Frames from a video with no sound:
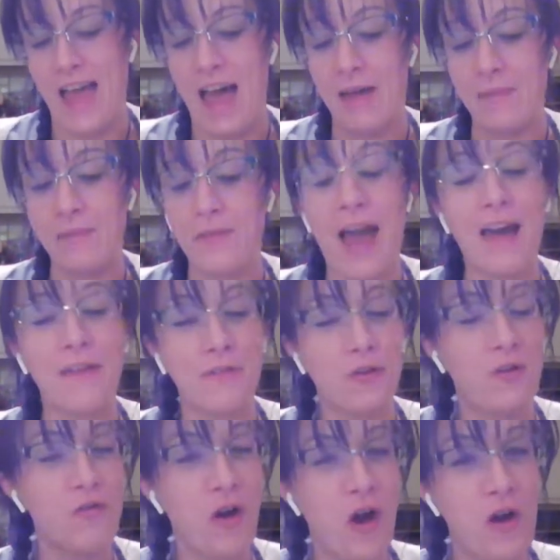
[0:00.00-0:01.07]
I'm, I've
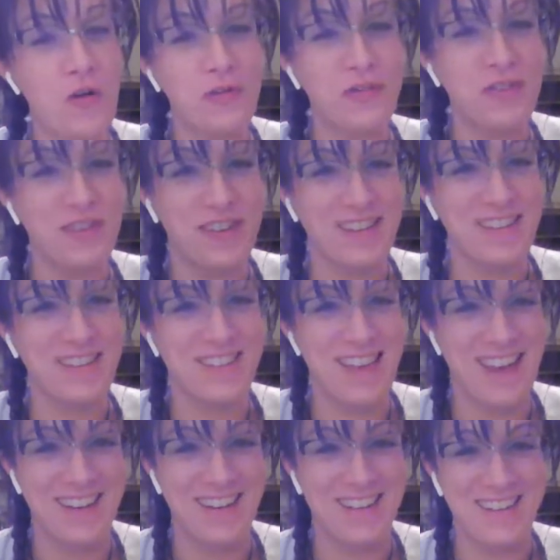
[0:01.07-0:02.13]
grown since
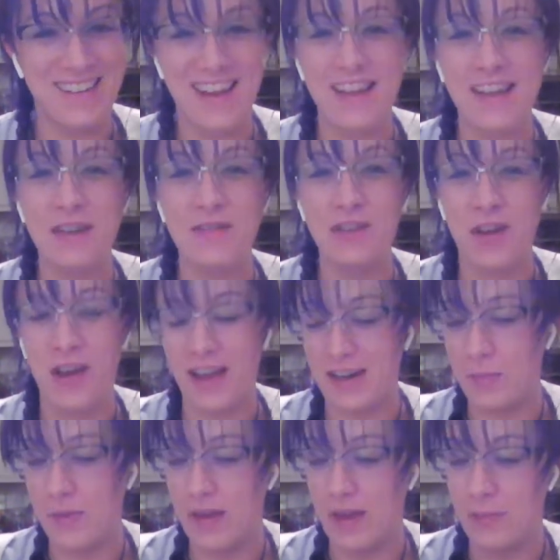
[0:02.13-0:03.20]
then and I've tried
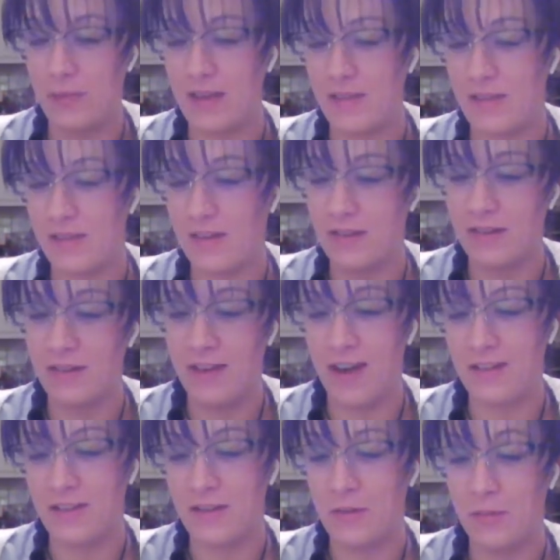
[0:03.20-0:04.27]
to become easier to
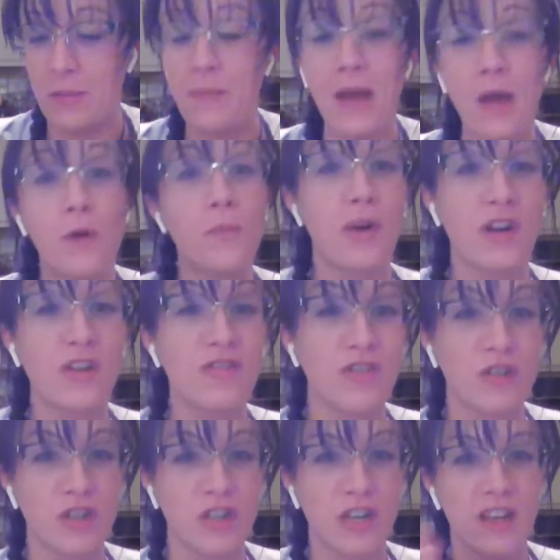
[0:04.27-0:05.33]
talk to about my own
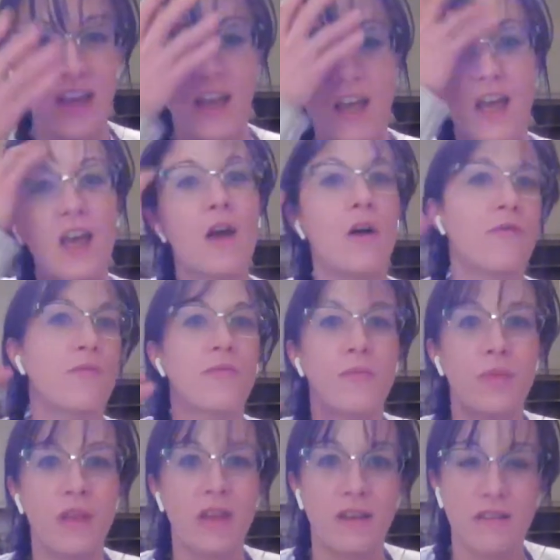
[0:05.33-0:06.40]
personal shit. Like,
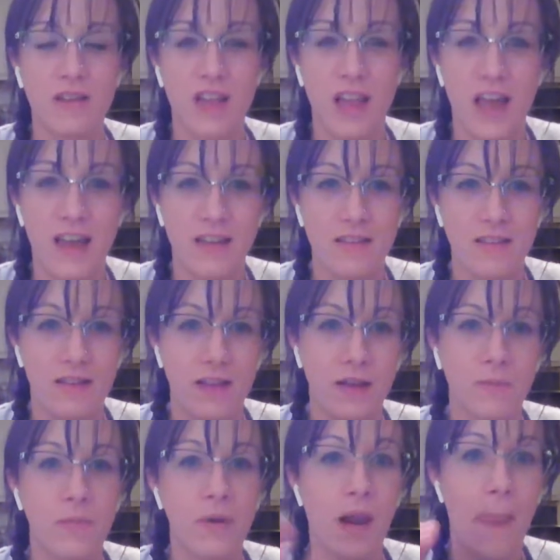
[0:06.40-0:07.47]
please, clients are
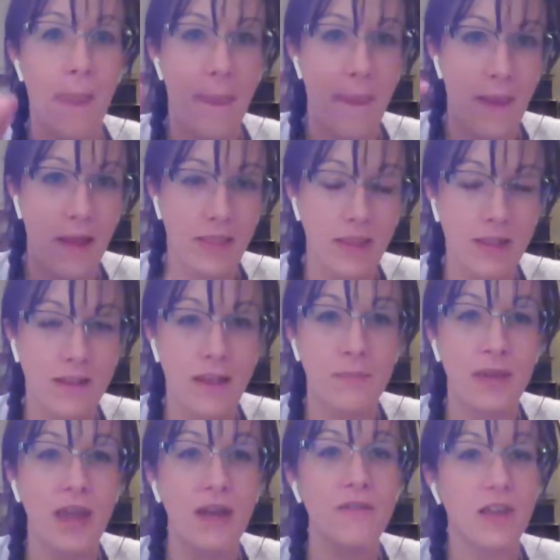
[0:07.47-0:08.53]
like, blah, blah, blah. They tell
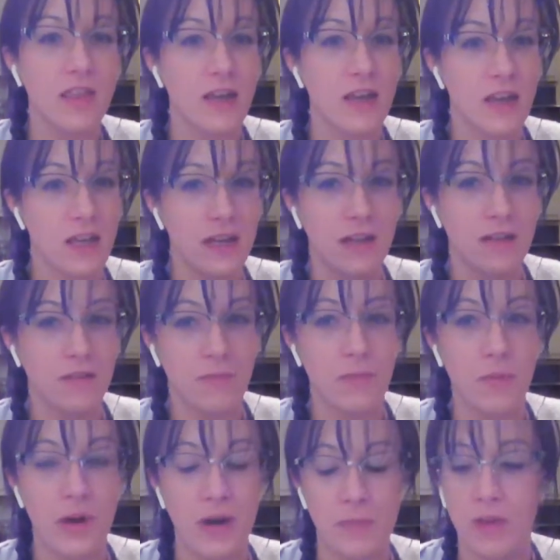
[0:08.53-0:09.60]
me everything. And it's
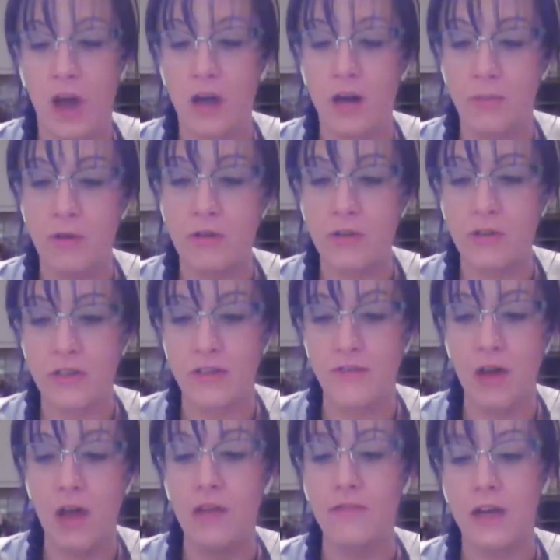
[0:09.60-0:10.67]
when I'm not emotionally
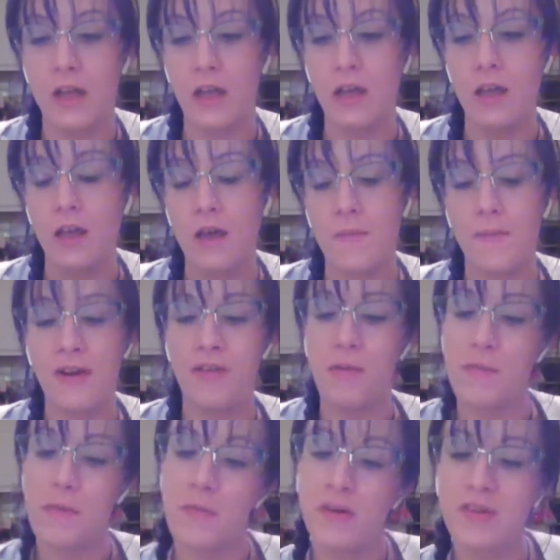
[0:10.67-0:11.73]
involved in it. But if
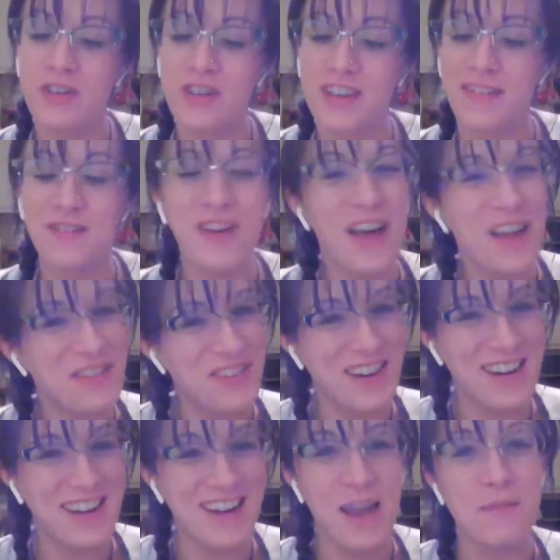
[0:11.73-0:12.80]
I'm emotionally involved
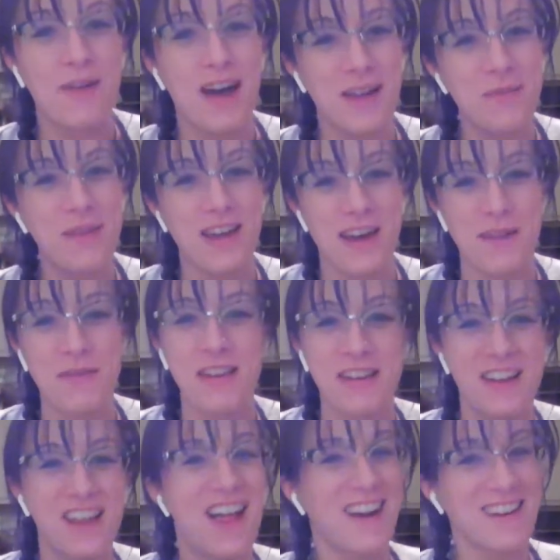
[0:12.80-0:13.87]
in it, I might become a
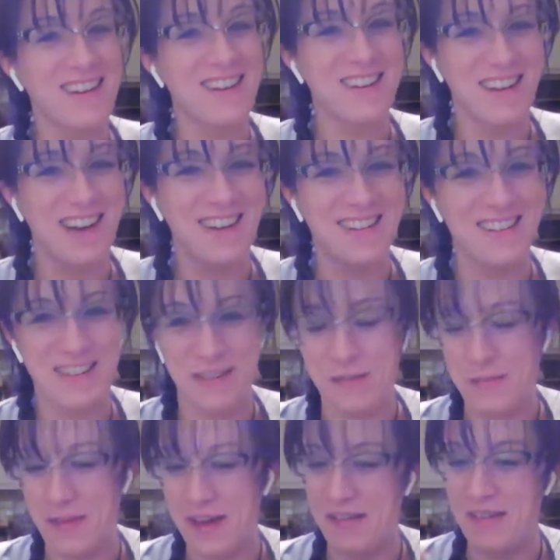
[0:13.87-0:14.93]
little harder to talk to
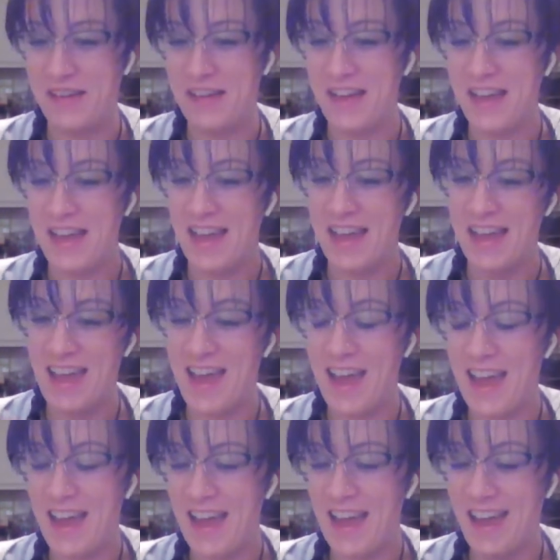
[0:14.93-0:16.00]
about.
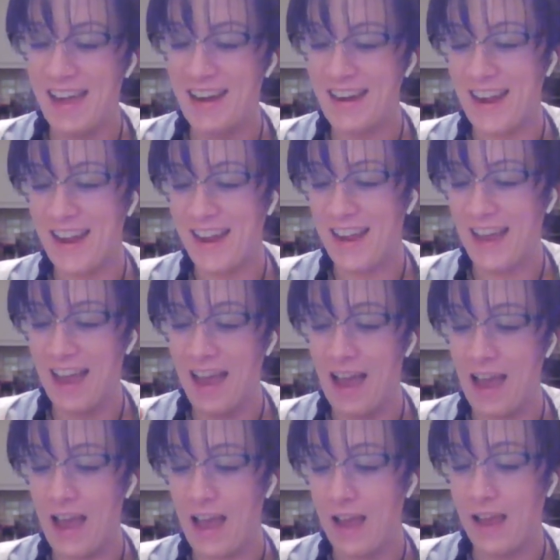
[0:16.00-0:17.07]
And
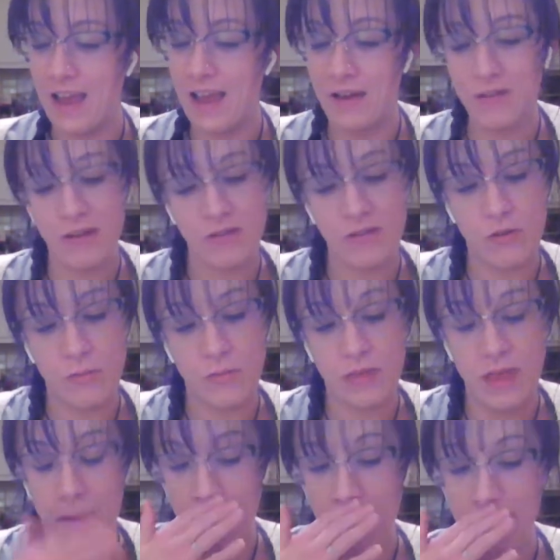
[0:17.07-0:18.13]
Aries, you
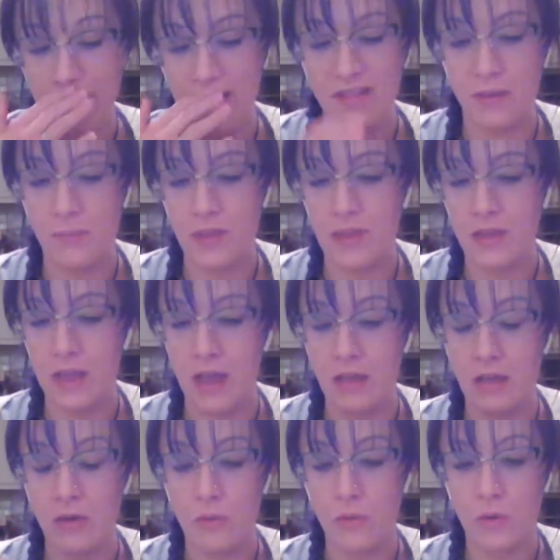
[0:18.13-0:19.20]
that might be something that
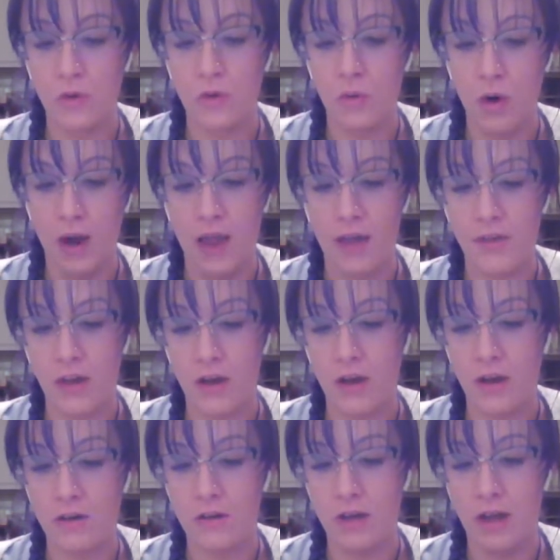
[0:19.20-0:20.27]
you you are having a
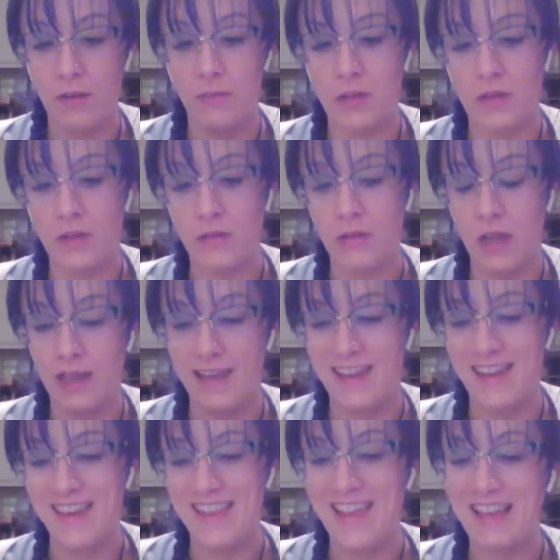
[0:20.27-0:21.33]
harder time with too. Like
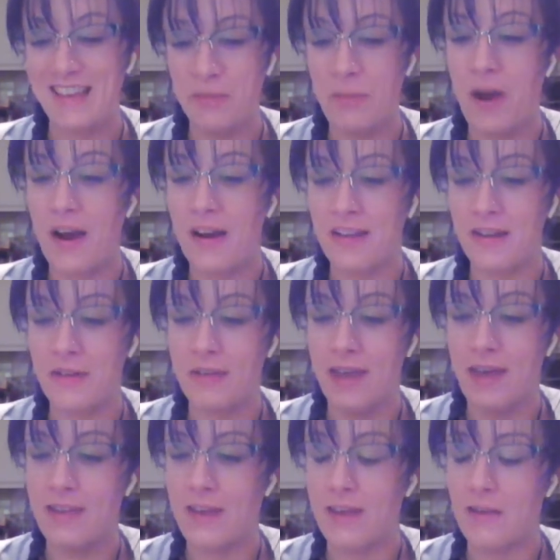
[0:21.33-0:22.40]
that's a part of you
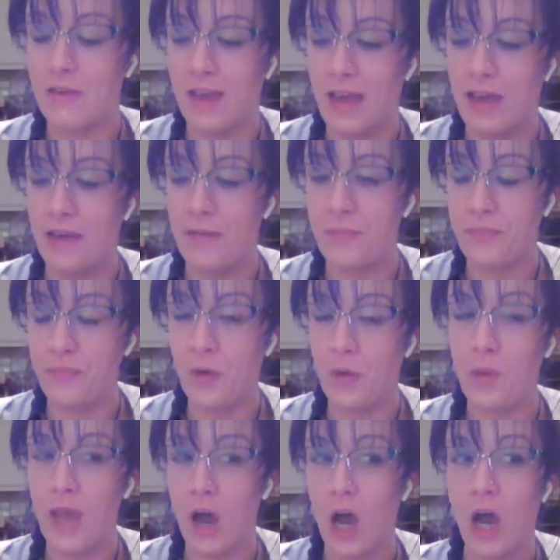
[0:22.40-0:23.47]
that like you get
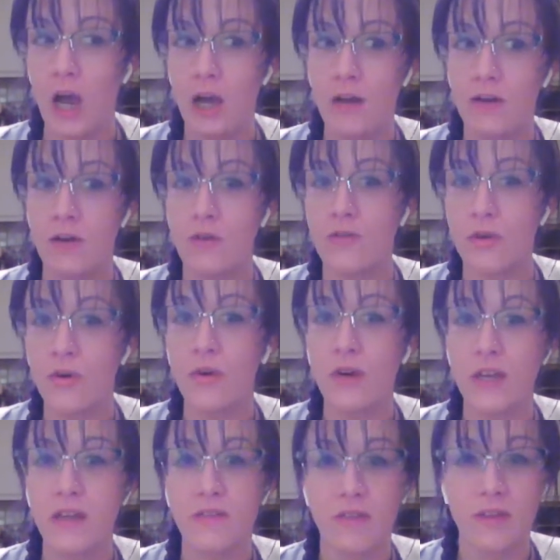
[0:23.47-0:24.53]
we are
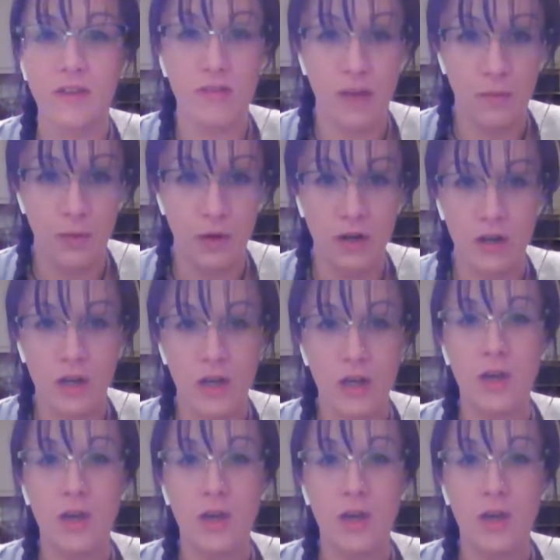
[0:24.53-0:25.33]
notoriously stubborn.